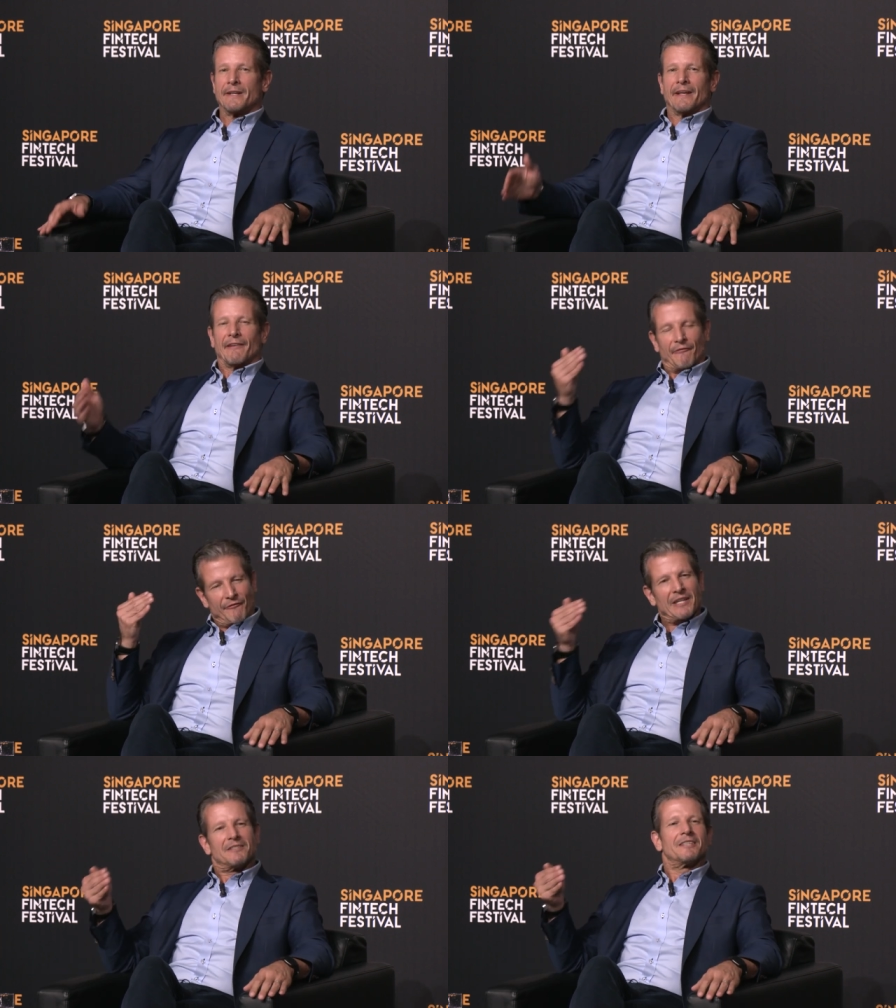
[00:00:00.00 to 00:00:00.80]

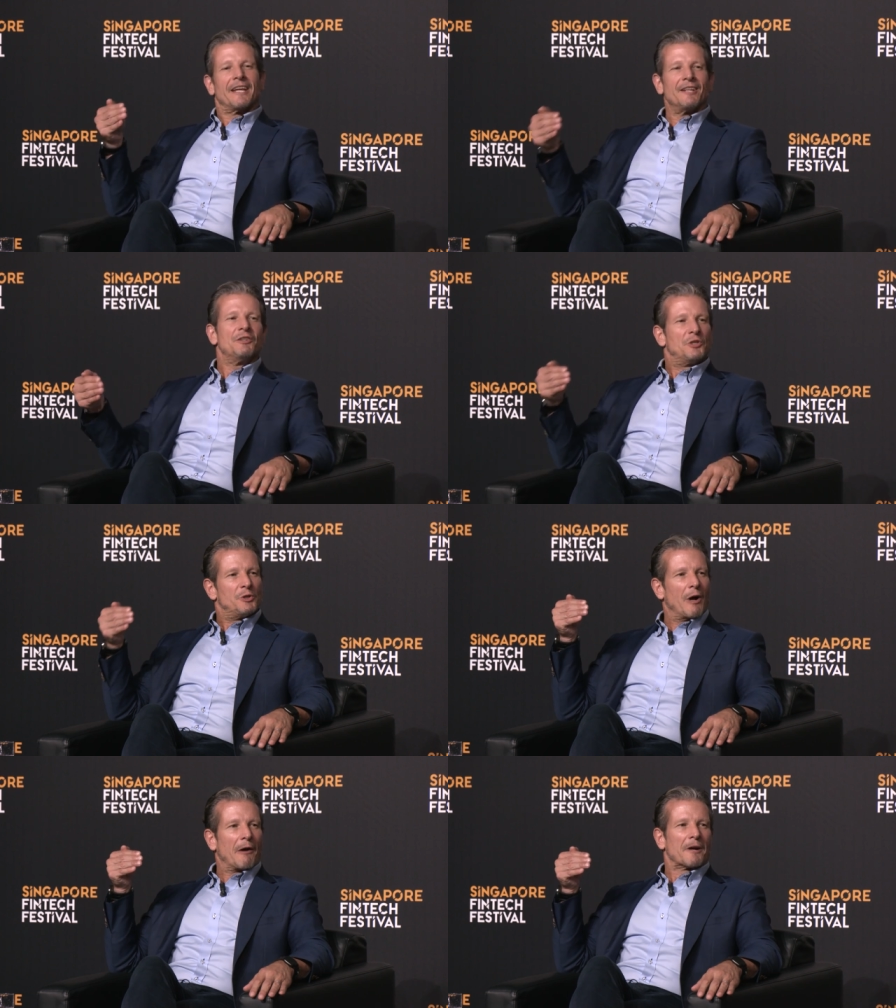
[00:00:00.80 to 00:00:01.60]
fits
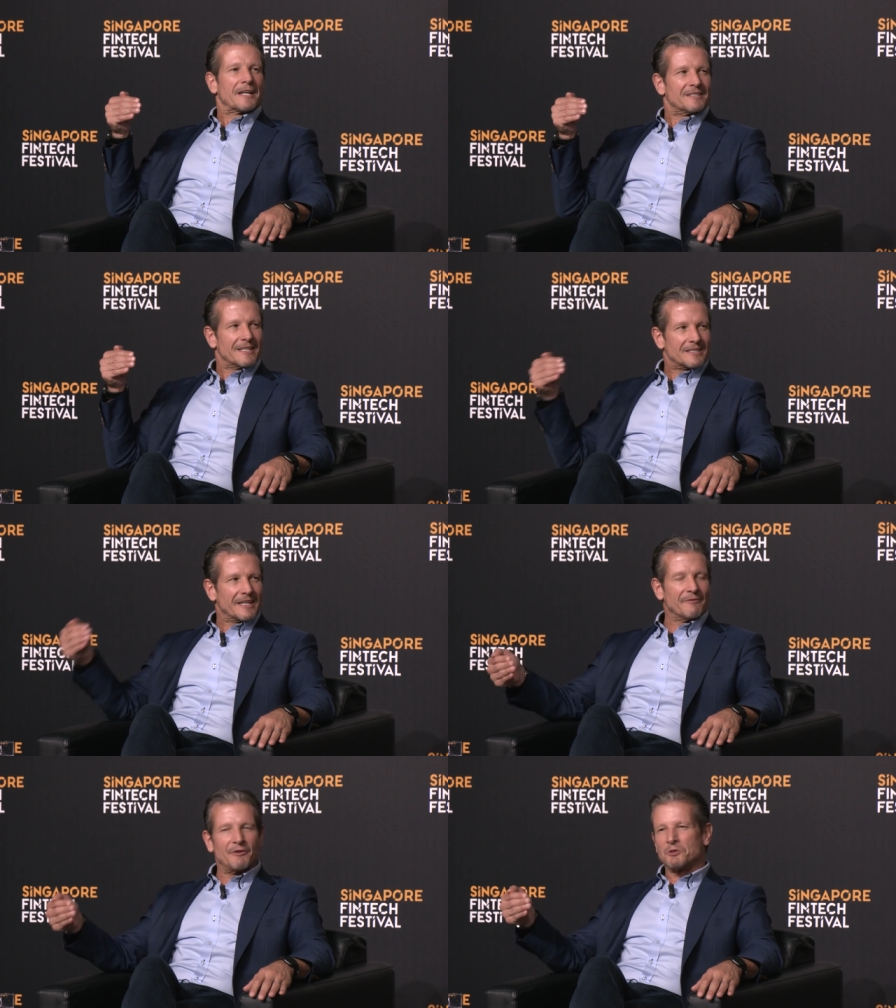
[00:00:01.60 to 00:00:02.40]
into our
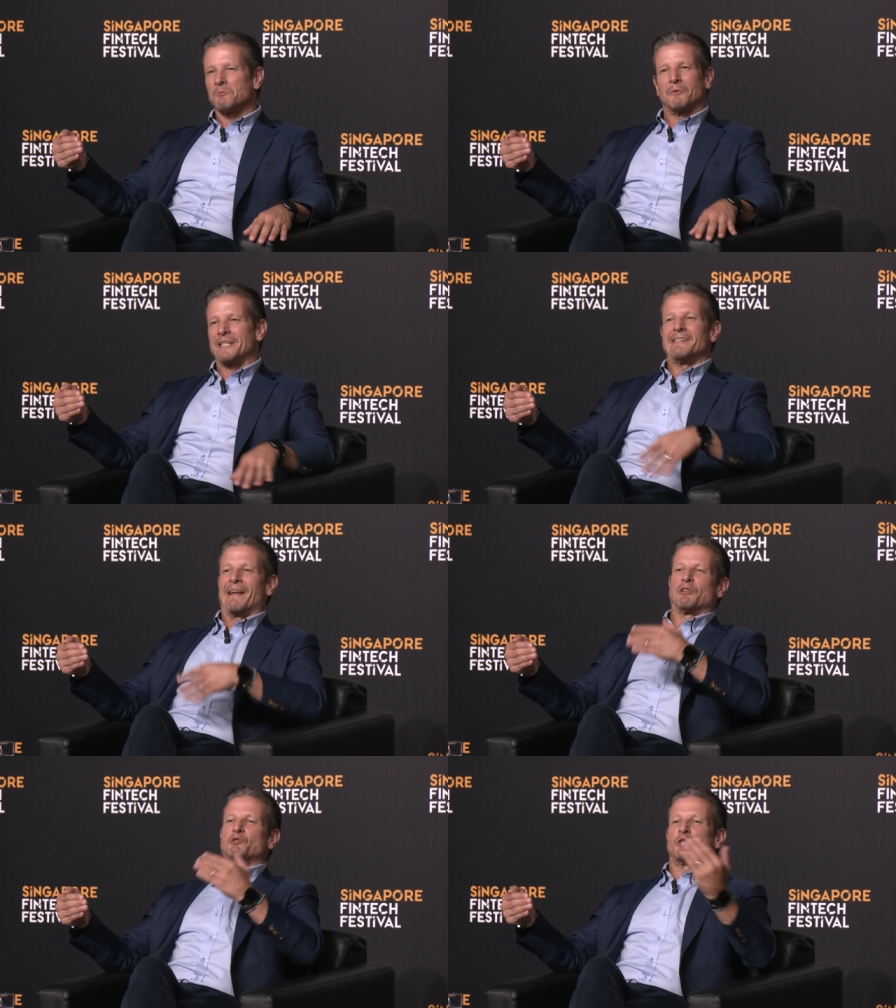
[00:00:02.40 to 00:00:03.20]
existing vision. We didn't
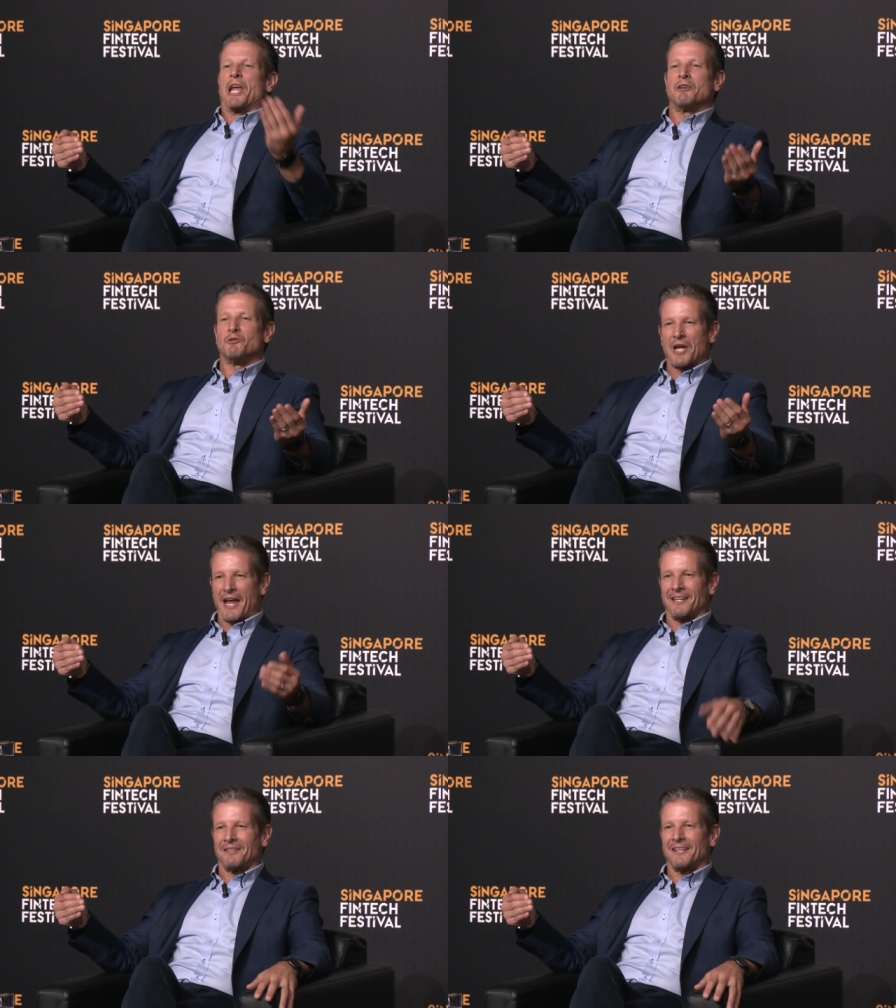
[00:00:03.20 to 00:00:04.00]
have to change
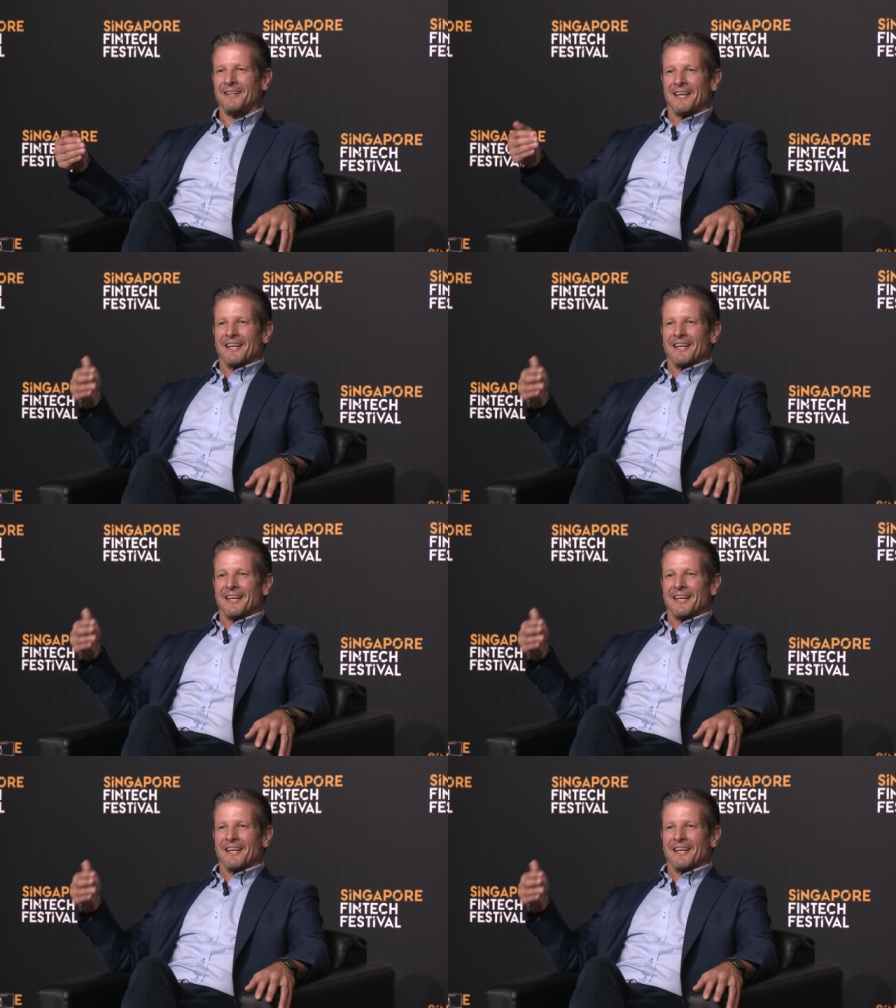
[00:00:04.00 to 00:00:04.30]
anything.